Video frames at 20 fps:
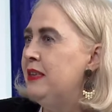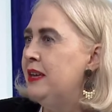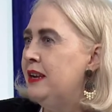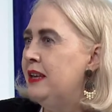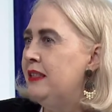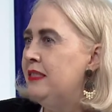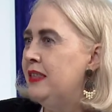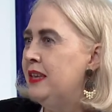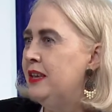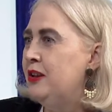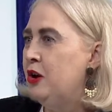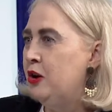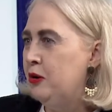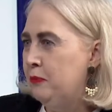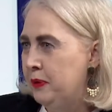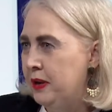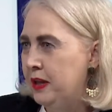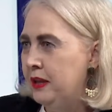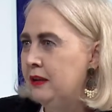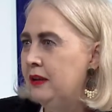that at the
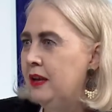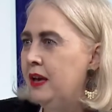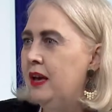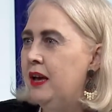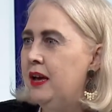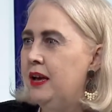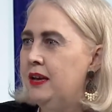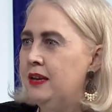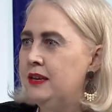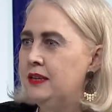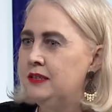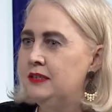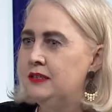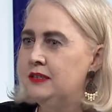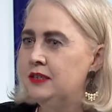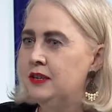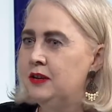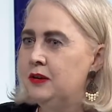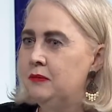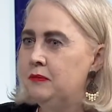opening,
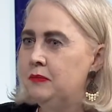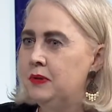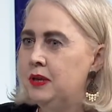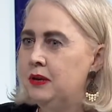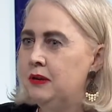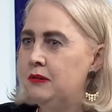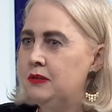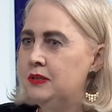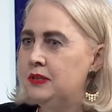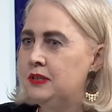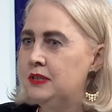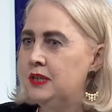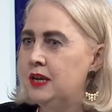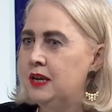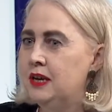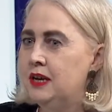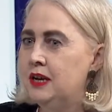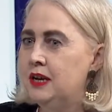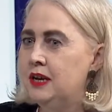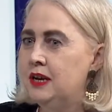and it was
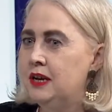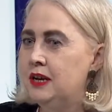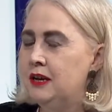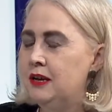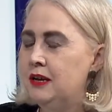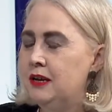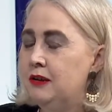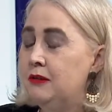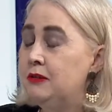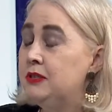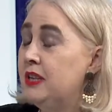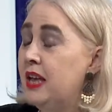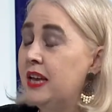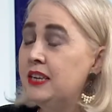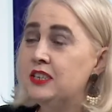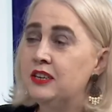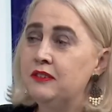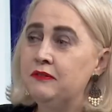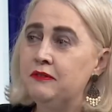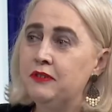
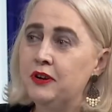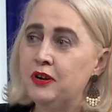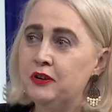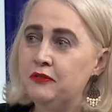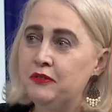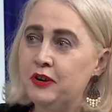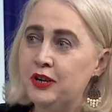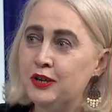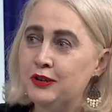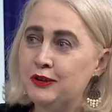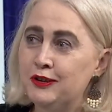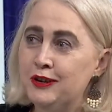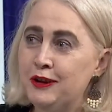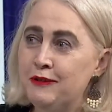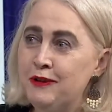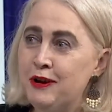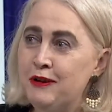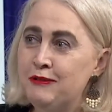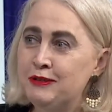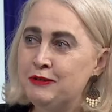actually very, very good.
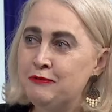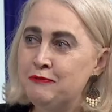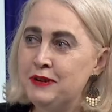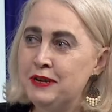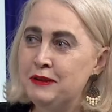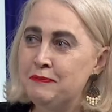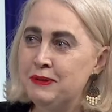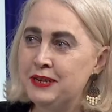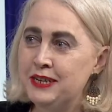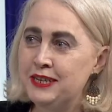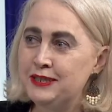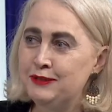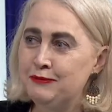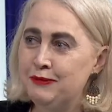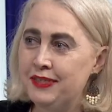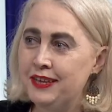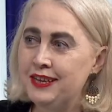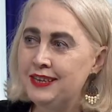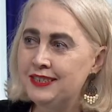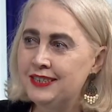I was really pleased
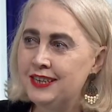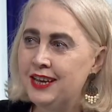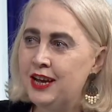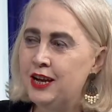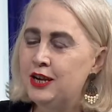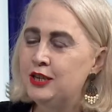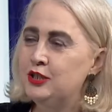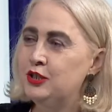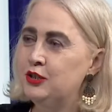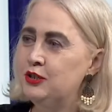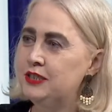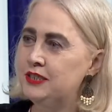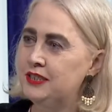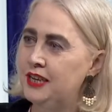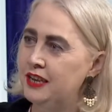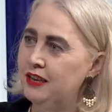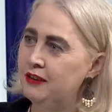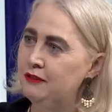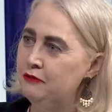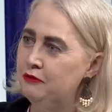with it. So it's
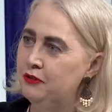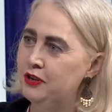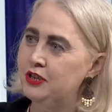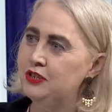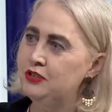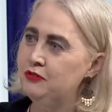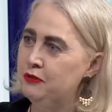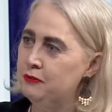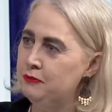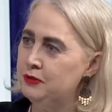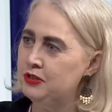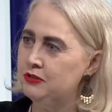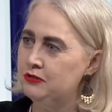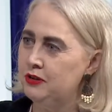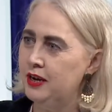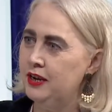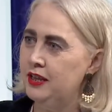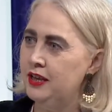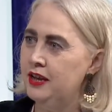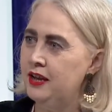taken footage from
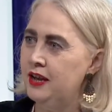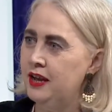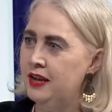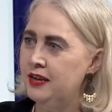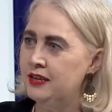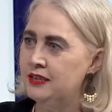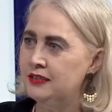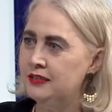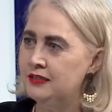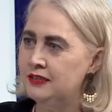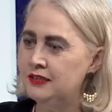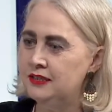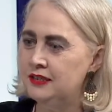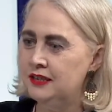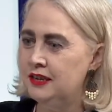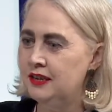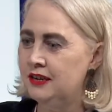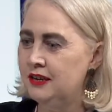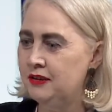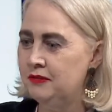Australia and
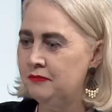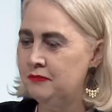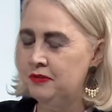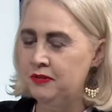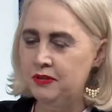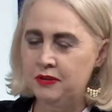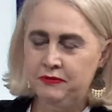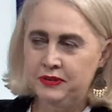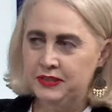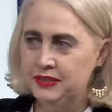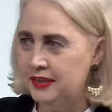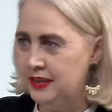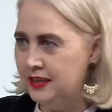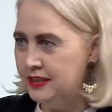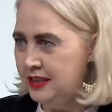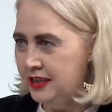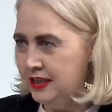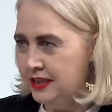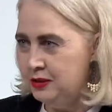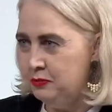the
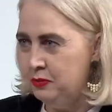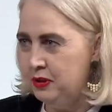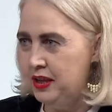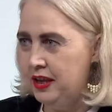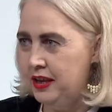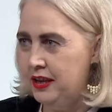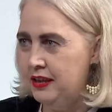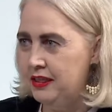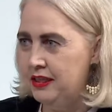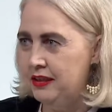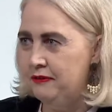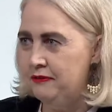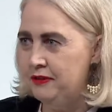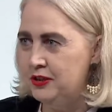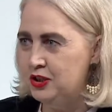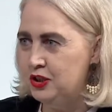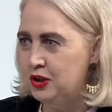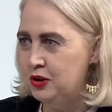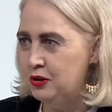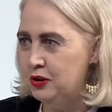facilities where the
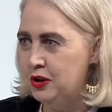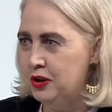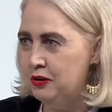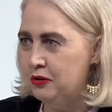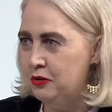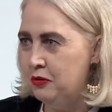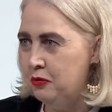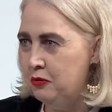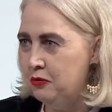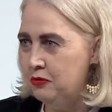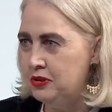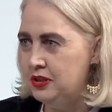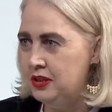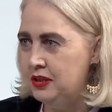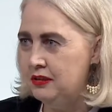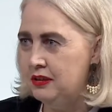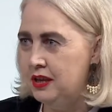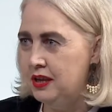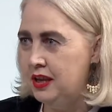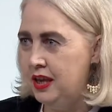fish are caught
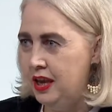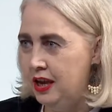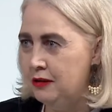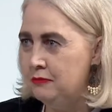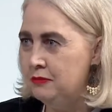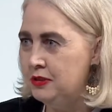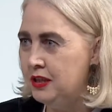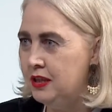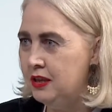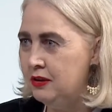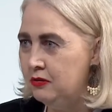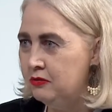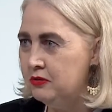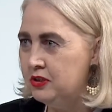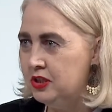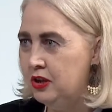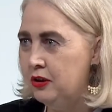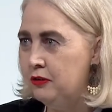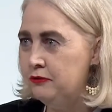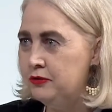and they're kept and they're
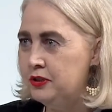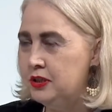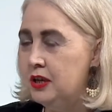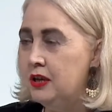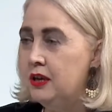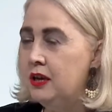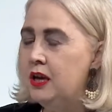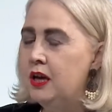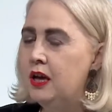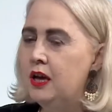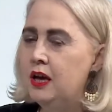looked after.